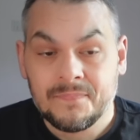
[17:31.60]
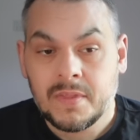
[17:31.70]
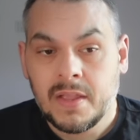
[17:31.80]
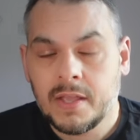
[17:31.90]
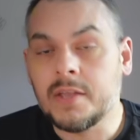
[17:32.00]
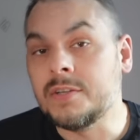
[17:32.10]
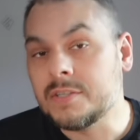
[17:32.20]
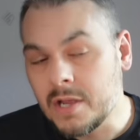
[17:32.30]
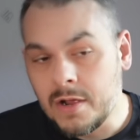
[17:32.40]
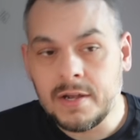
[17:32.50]

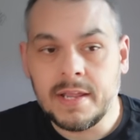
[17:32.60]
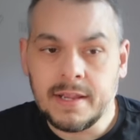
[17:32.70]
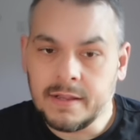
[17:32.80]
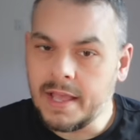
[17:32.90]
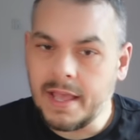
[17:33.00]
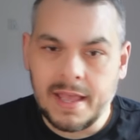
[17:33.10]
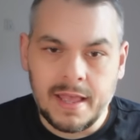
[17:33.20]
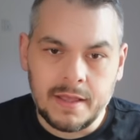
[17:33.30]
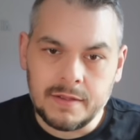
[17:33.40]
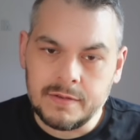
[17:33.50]
concerning.
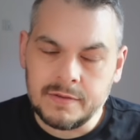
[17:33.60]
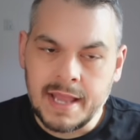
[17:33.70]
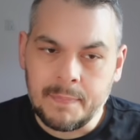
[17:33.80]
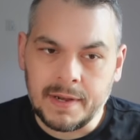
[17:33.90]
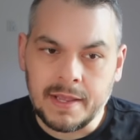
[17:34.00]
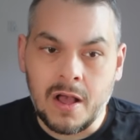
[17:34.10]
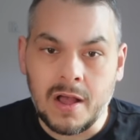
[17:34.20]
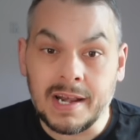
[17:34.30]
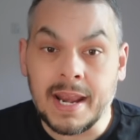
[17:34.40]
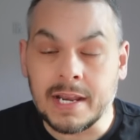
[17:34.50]
Napoli are
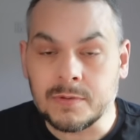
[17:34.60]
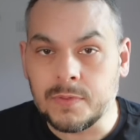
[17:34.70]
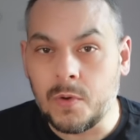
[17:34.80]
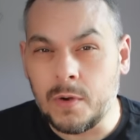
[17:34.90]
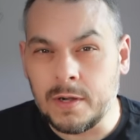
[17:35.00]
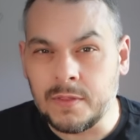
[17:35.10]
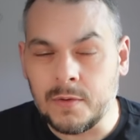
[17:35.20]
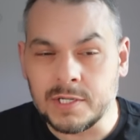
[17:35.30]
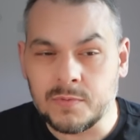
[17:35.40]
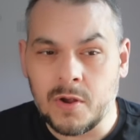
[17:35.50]
linked with Højlund though
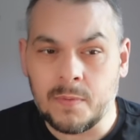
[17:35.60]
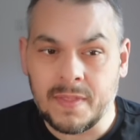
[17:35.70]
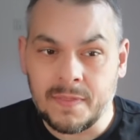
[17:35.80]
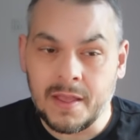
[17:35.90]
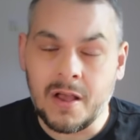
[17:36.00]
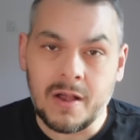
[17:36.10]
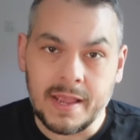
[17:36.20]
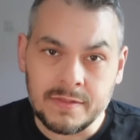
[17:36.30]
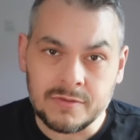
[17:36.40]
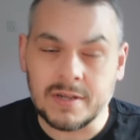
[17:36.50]
as well, but then they are
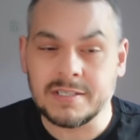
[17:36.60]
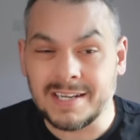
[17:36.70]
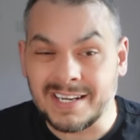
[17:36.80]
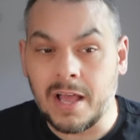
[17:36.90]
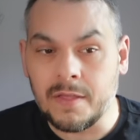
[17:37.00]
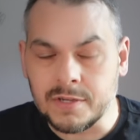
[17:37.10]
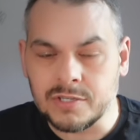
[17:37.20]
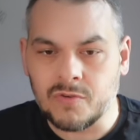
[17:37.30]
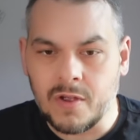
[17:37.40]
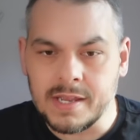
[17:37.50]
interested in other
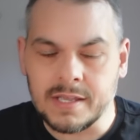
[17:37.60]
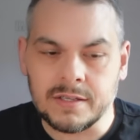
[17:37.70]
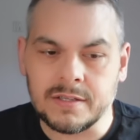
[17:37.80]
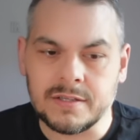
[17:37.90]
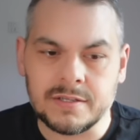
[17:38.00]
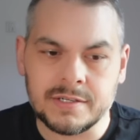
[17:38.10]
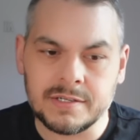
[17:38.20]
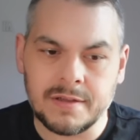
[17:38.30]
strikers.